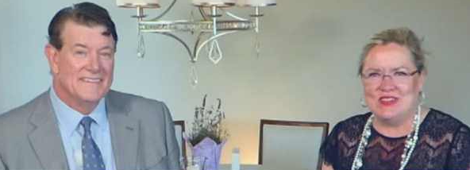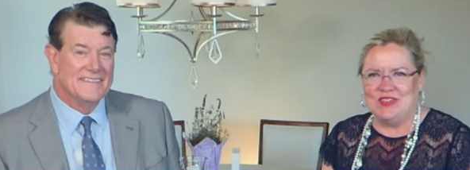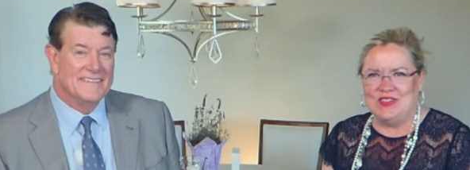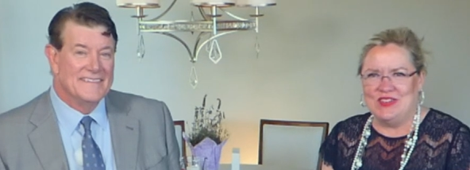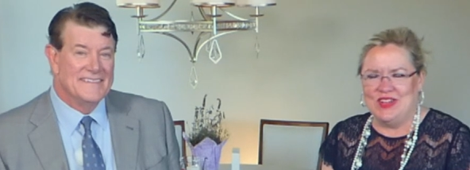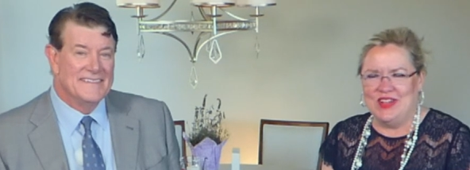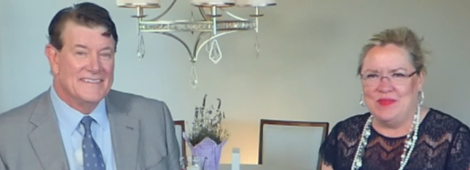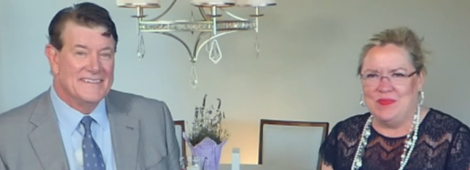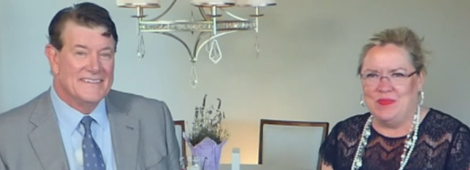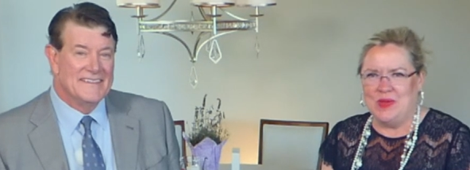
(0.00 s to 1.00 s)
Speaker 1: all
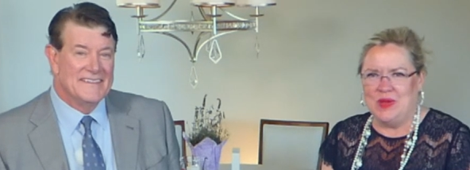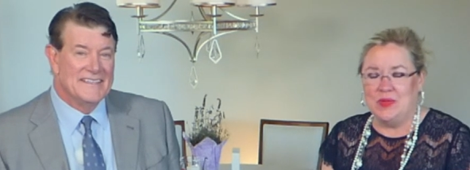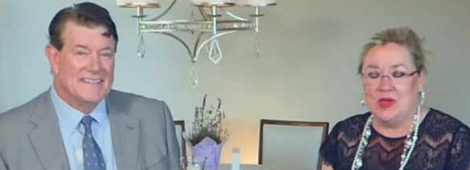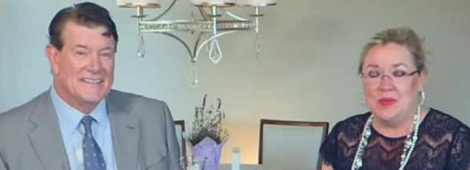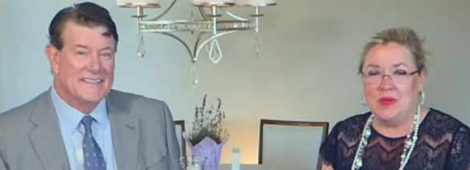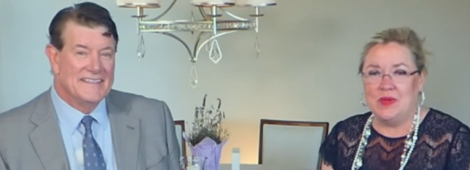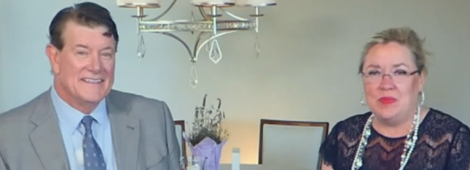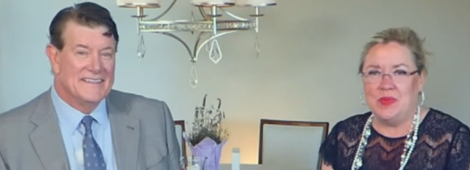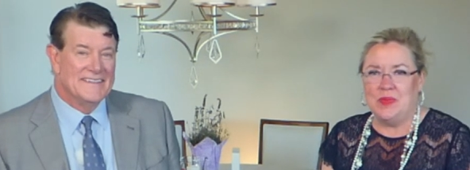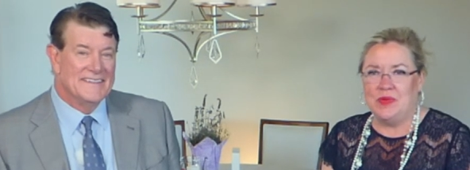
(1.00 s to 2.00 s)
um, been booming
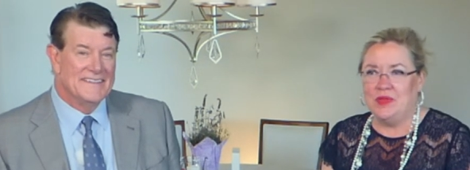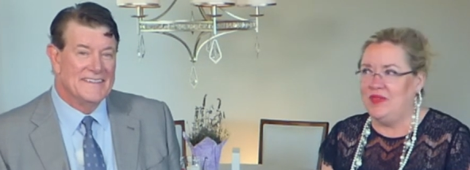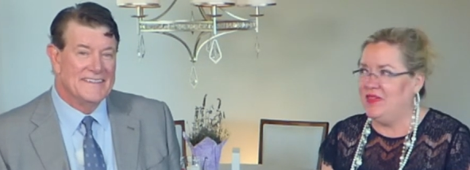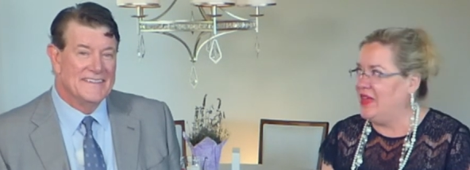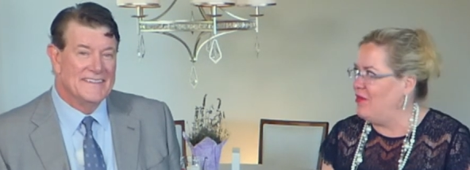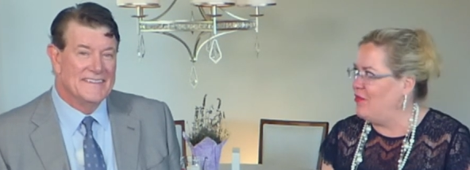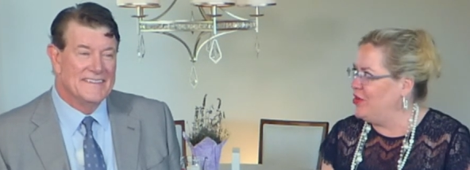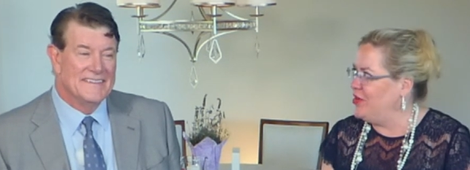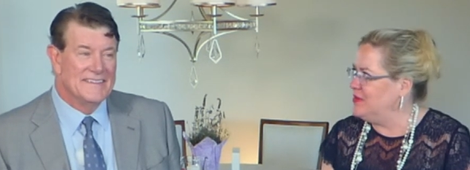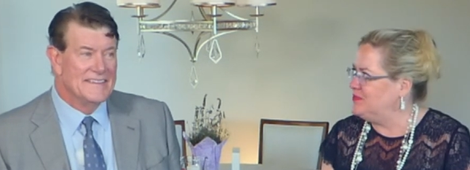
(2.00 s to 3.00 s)
with people leaving
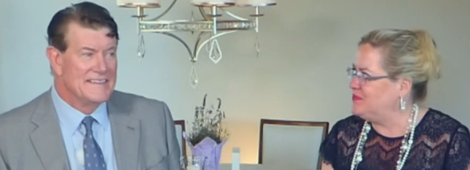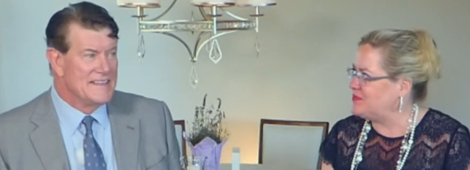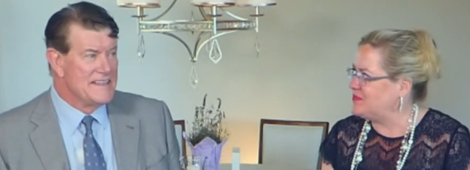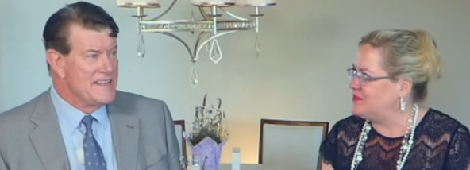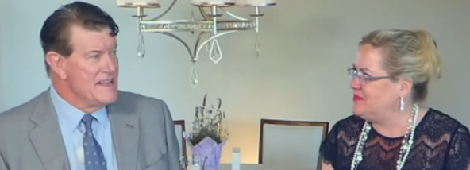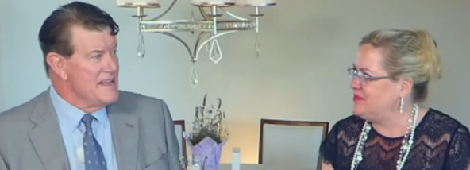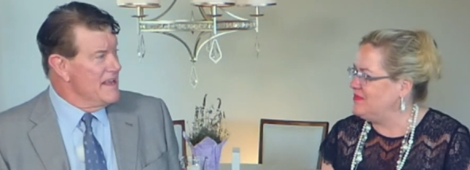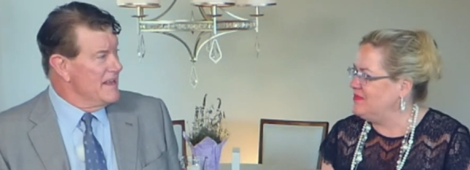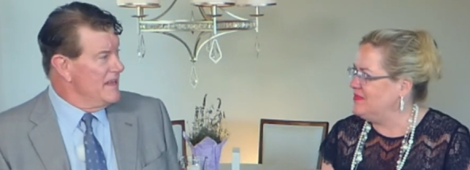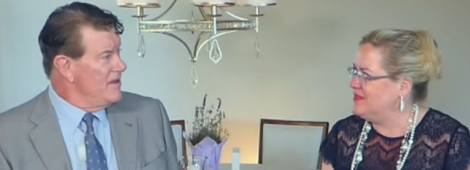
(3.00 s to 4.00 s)
California.
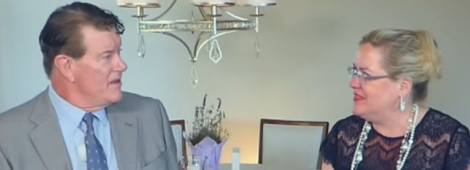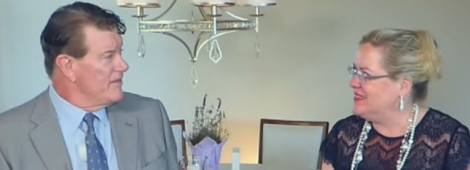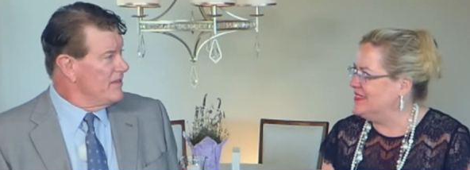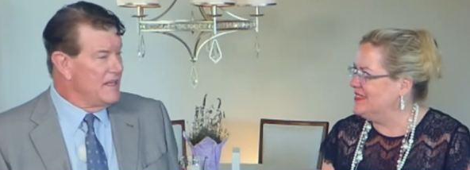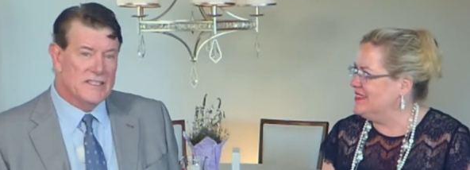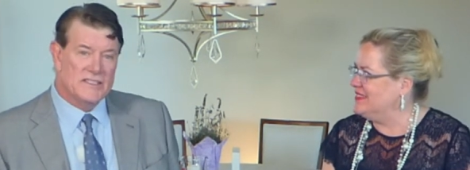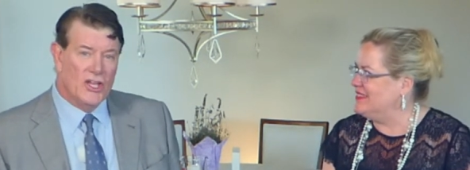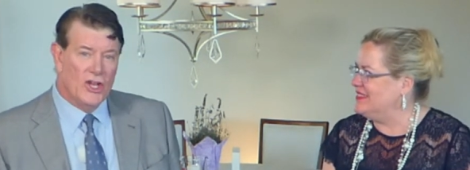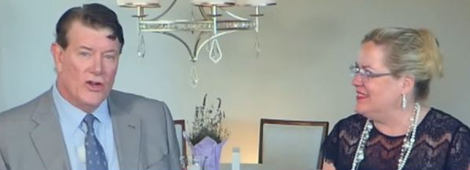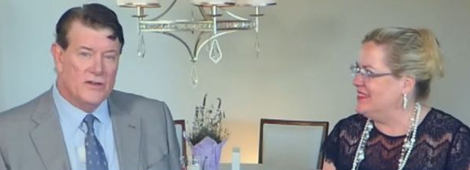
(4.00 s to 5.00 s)
Speaker 2: Yeah, I think it's
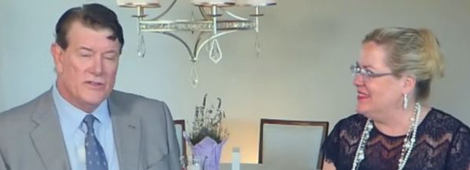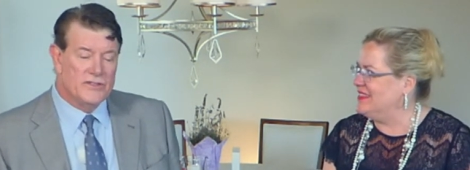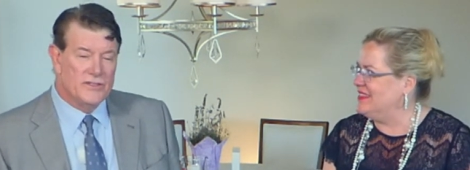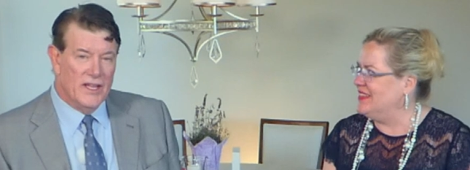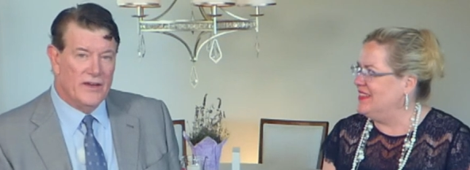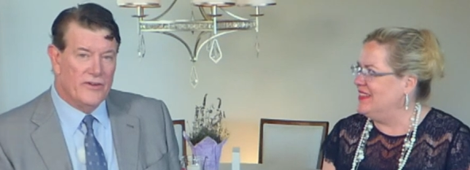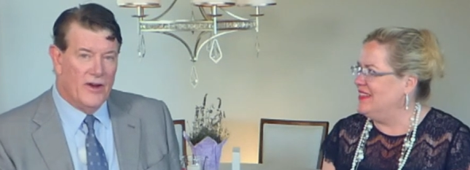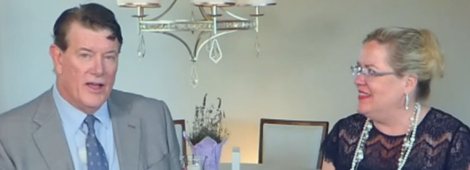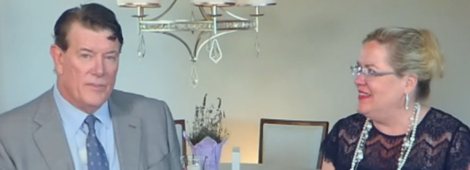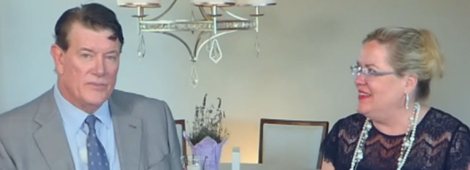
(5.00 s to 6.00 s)
the largest net
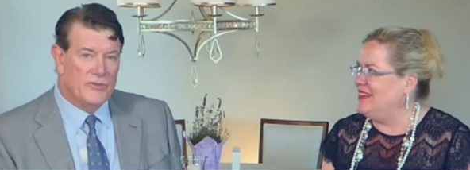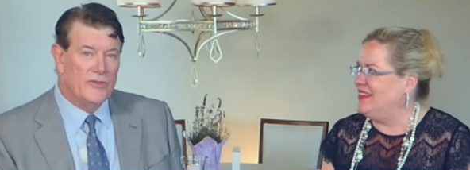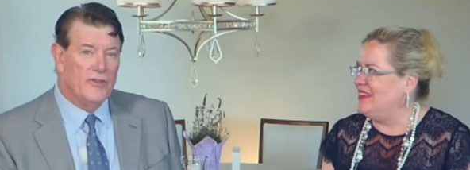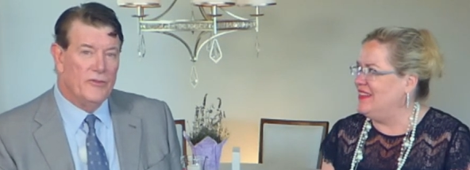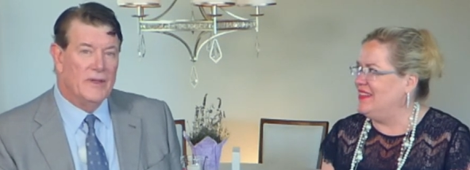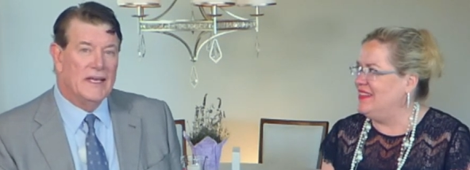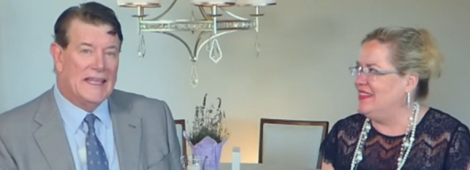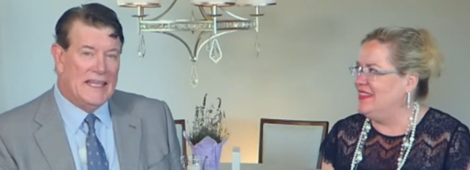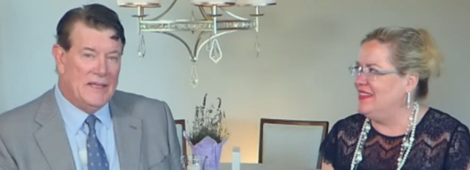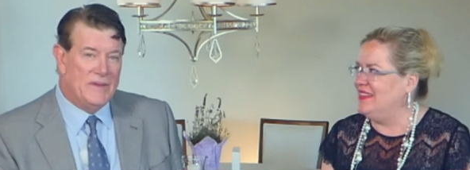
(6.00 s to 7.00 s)
drop since they've been
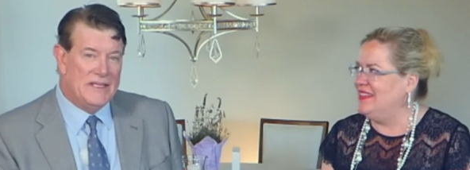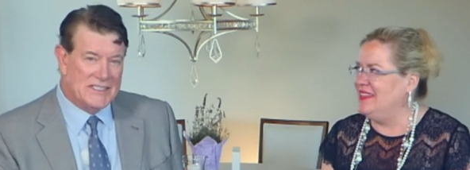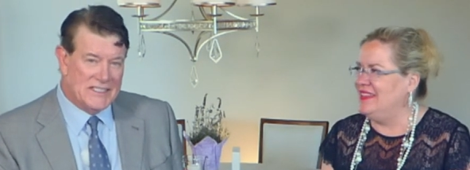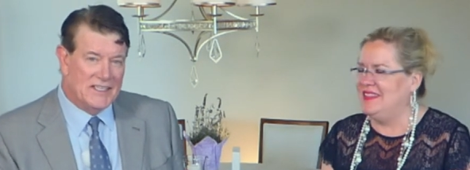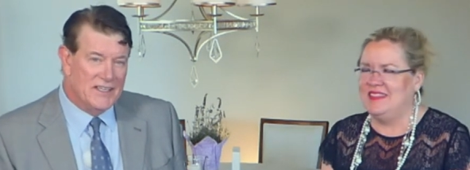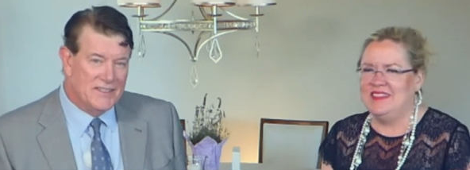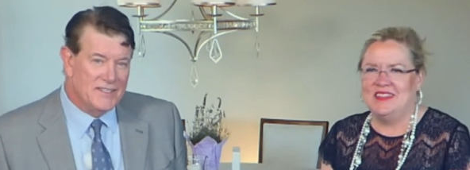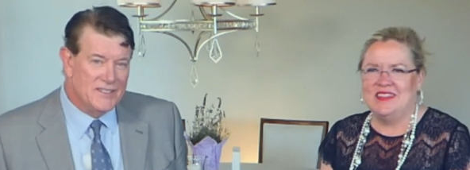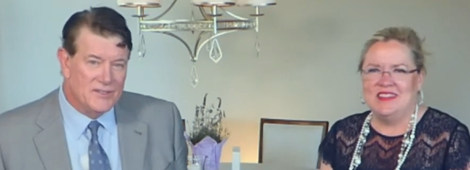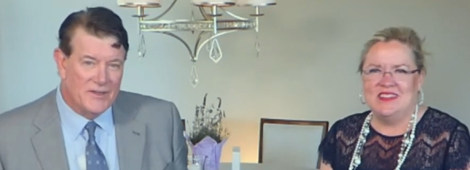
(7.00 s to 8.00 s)
keeping
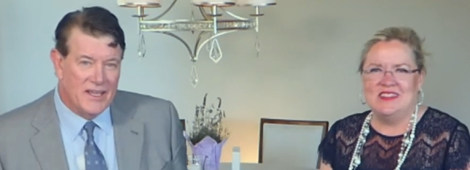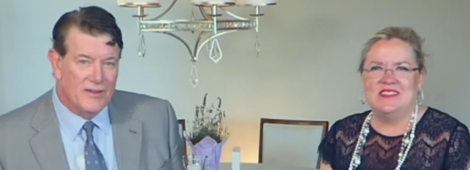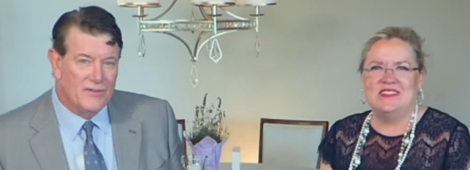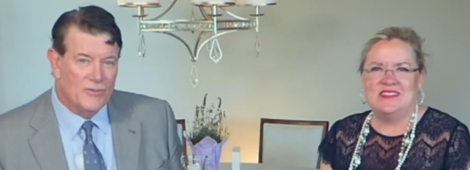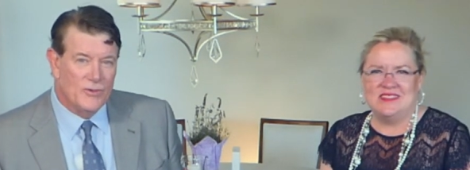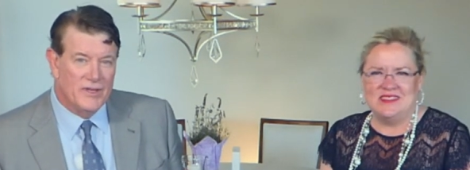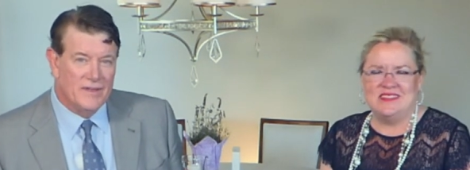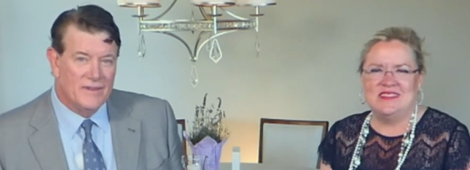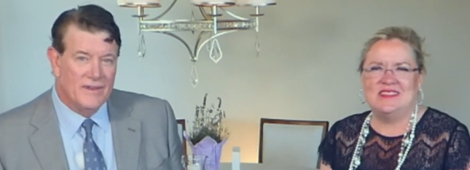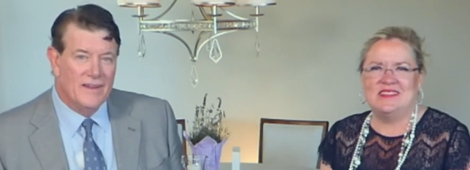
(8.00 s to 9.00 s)
statistics on
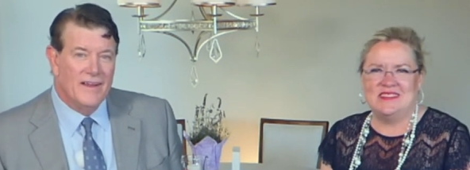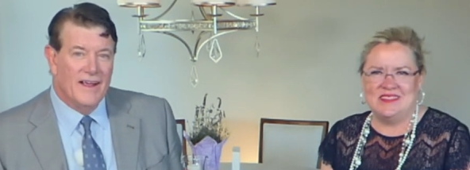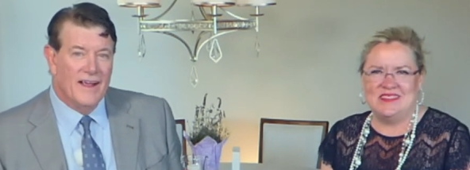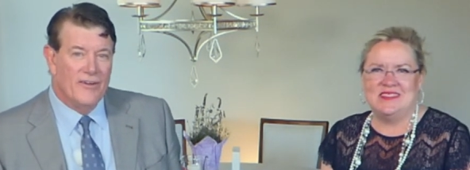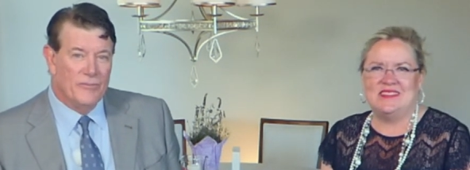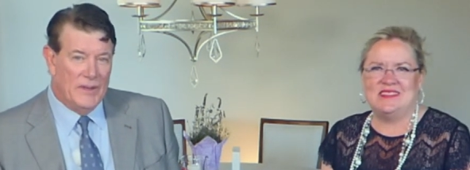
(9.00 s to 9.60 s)
California of